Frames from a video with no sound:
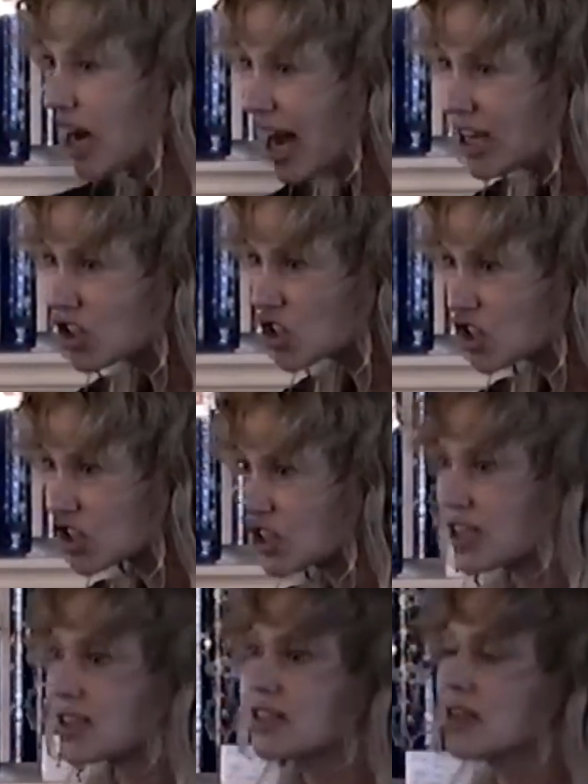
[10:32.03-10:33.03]

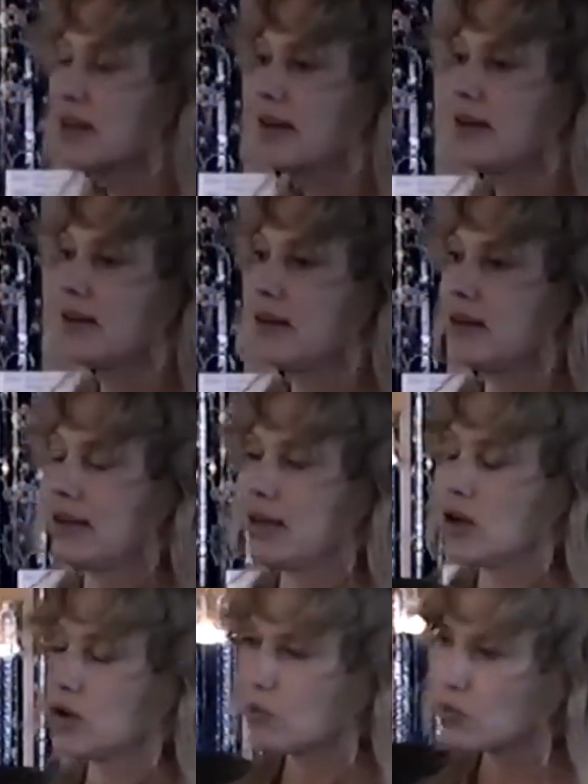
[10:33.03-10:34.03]
consciousness
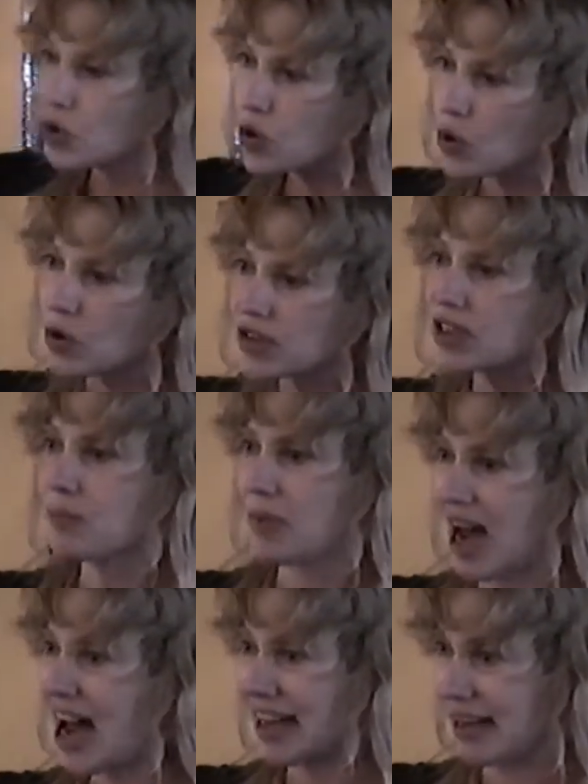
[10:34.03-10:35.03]
rules
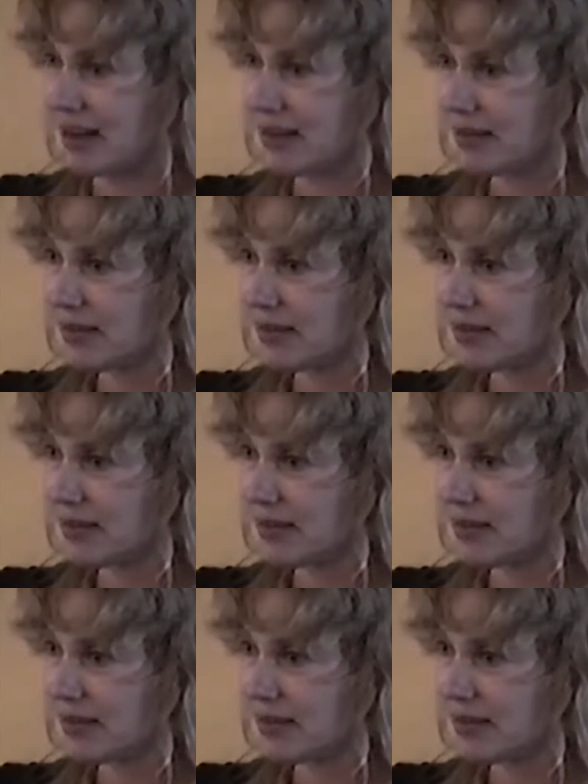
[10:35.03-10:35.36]
body.